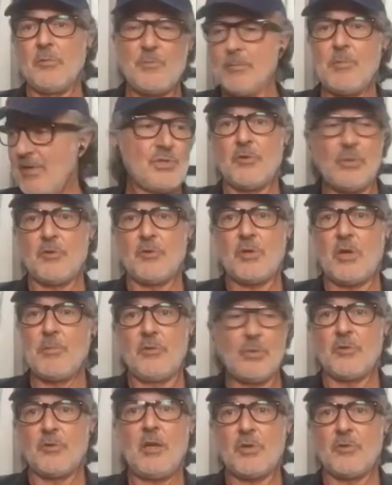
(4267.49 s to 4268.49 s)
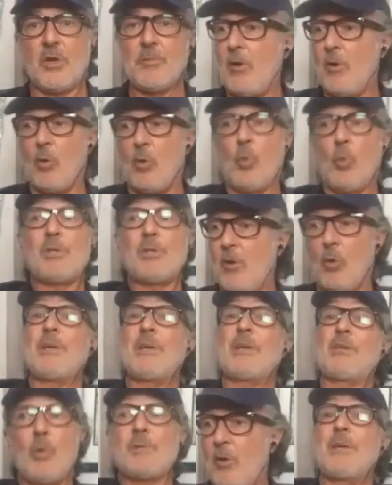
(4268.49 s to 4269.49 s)
believe what they're talking about or what's
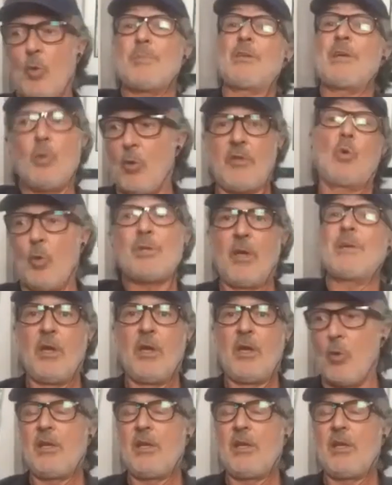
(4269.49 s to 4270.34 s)
being told to them.